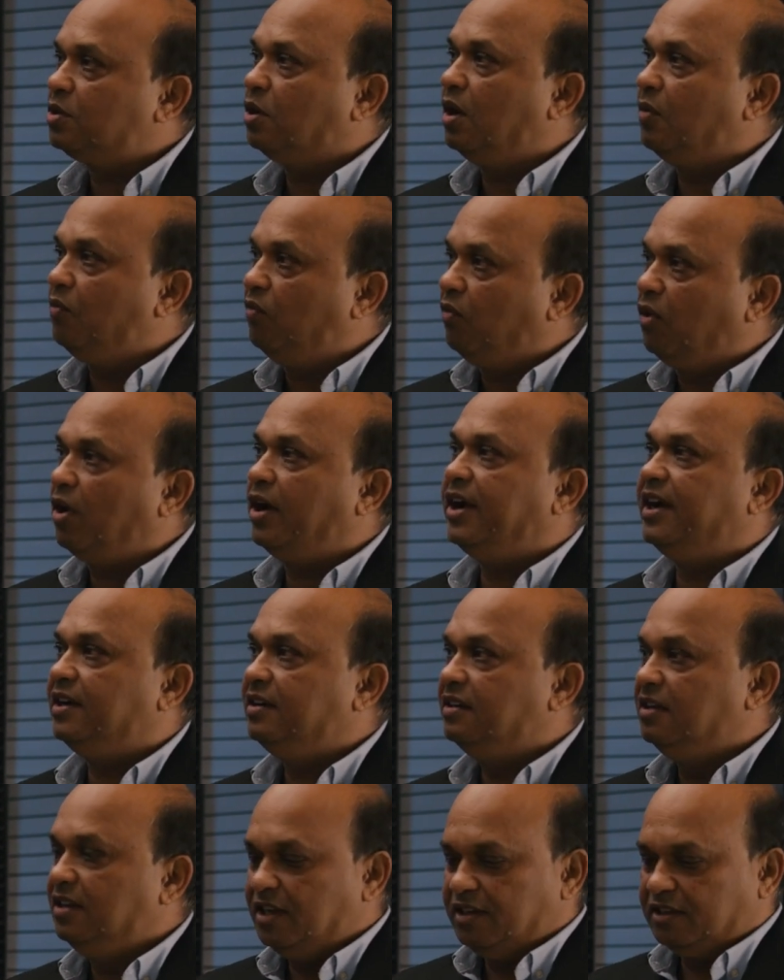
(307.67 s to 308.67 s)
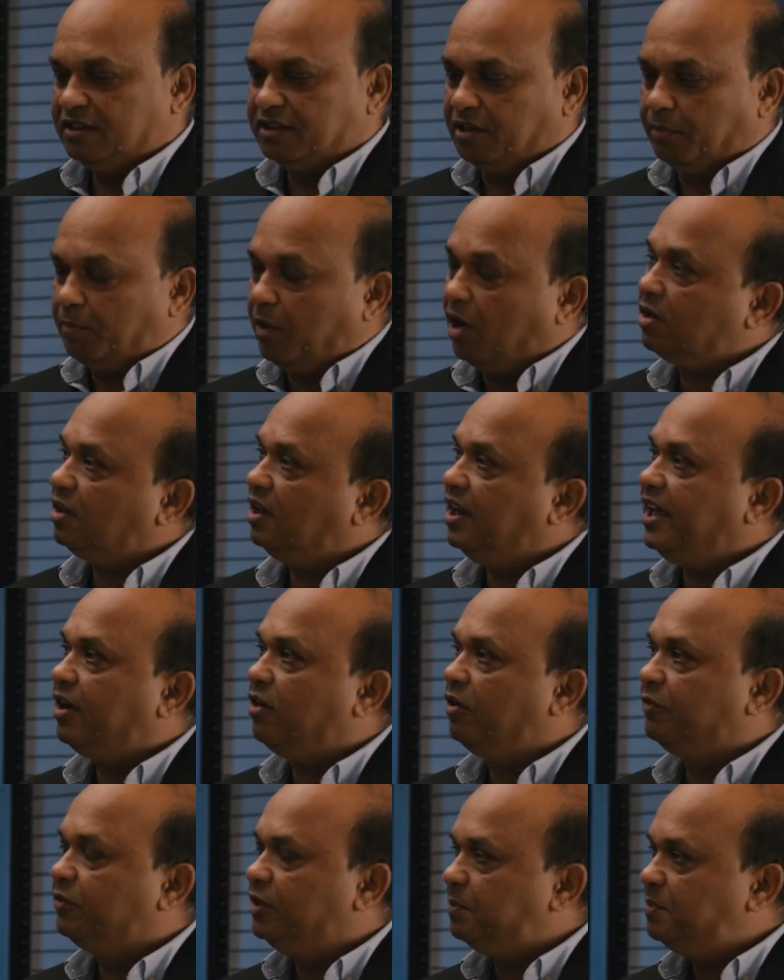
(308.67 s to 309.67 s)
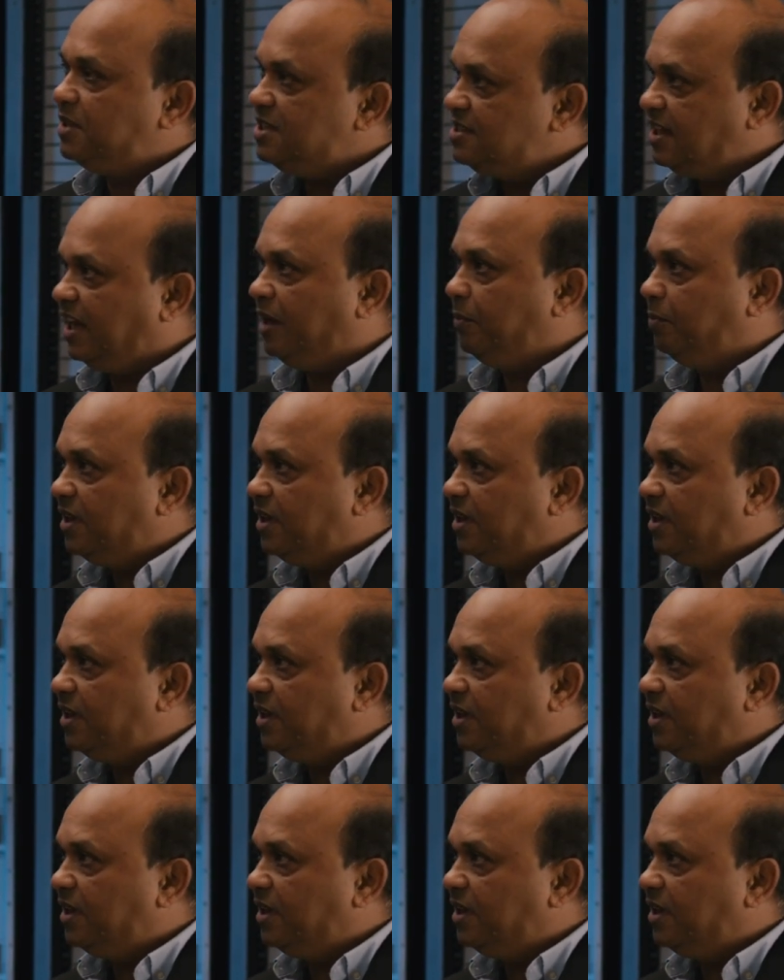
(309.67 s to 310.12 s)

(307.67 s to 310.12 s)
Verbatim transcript: avoid the bottleneck of the PCI